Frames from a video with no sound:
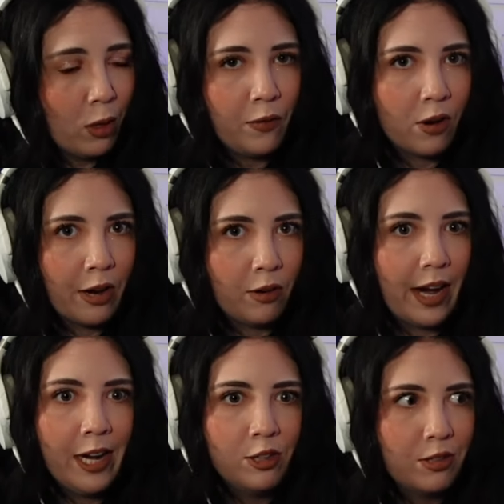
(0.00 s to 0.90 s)
if you're
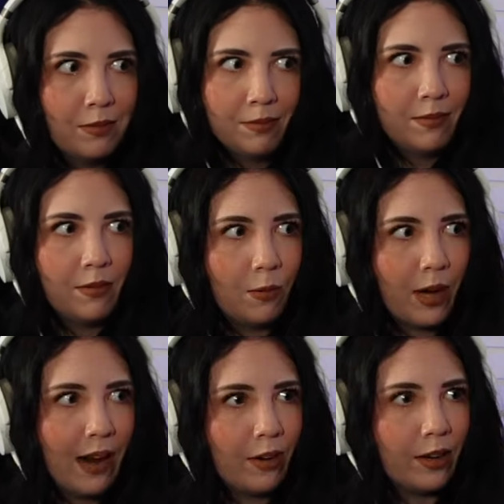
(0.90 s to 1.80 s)
underage, whatever.